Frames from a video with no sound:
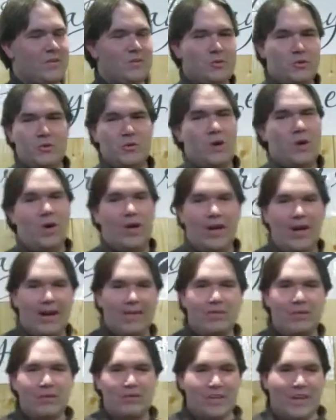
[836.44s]
Do we all
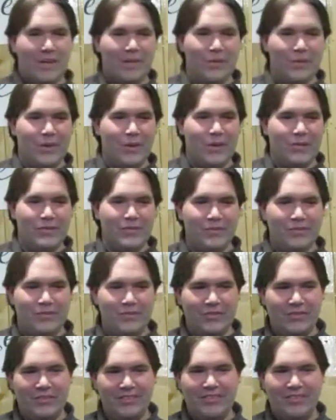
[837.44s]
have those kind of
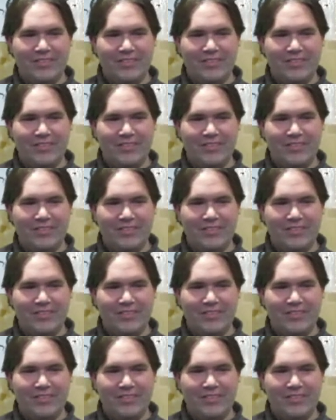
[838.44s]
relatives?